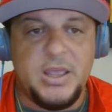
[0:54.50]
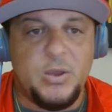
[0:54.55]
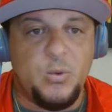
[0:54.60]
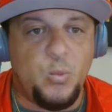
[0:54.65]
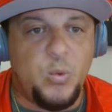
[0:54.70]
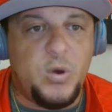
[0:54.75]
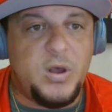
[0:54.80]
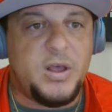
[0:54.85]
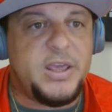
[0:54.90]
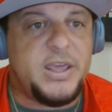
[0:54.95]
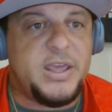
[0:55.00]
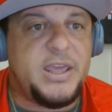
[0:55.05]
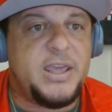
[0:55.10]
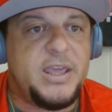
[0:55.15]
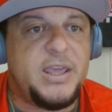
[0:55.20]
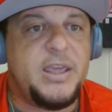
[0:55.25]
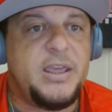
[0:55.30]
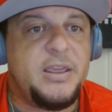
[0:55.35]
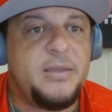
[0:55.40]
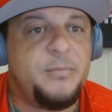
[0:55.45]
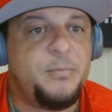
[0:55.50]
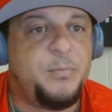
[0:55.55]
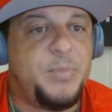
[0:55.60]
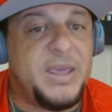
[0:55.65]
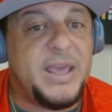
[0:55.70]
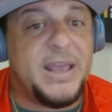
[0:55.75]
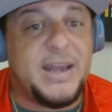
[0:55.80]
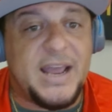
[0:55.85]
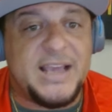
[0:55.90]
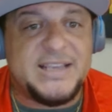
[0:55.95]
Will he
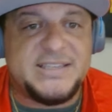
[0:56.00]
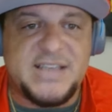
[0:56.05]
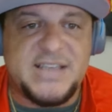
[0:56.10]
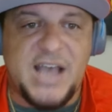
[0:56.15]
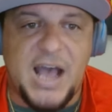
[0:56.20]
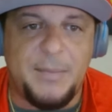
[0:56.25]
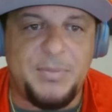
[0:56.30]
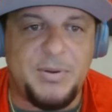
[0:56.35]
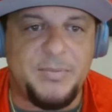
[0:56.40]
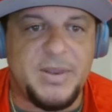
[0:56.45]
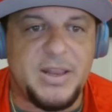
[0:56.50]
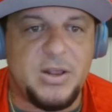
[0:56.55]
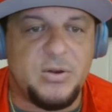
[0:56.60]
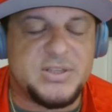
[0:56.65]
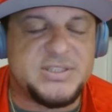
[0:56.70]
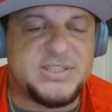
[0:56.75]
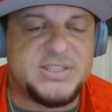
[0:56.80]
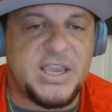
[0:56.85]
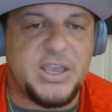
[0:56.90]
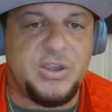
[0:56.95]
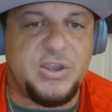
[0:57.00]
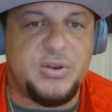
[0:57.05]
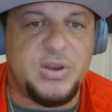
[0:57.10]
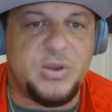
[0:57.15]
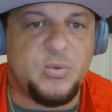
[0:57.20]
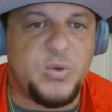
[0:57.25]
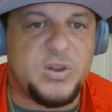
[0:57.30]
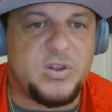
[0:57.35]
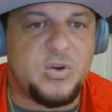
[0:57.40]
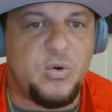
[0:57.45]
be a nice complement on the second
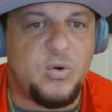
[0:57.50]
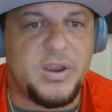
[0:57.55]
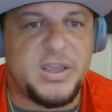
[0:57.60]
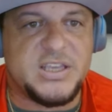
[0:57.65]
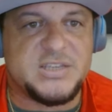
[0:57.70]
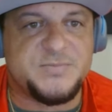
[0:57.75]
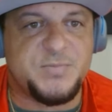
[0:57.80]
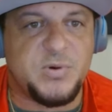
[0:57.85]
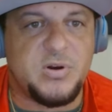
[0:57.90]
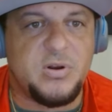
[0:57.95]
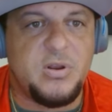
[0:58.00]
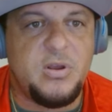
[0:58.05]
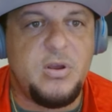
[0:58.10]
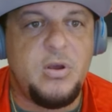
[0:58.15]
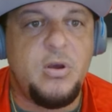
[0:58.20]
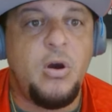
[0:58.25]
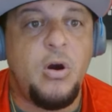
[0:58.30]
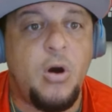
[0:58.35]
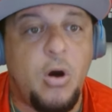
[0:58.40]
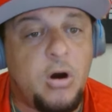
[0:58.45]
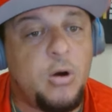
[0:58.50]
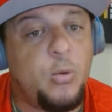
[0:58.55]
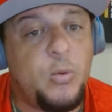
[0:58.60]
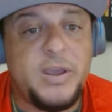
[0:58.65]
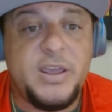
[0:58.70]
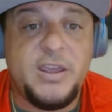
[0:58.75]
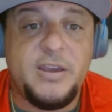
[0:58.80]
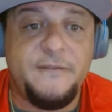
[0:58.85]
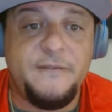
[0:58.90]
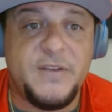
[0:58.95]
unit with Corey Kispert, or will
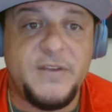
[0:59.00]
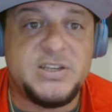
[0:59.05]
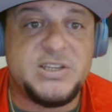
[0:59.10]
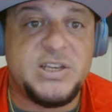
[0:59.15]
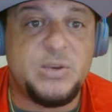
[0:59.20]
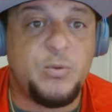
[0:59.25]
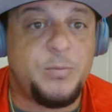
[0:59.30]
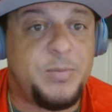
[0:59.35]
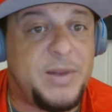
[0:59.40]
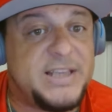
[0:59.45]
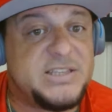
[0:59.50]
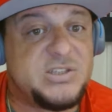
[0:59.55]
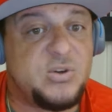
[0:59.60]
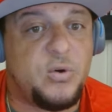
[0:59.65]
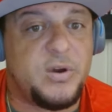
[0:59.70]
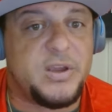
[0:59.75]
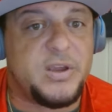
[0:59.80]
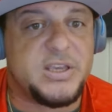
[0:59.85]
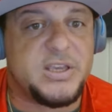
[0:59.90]
he eventually replace Corey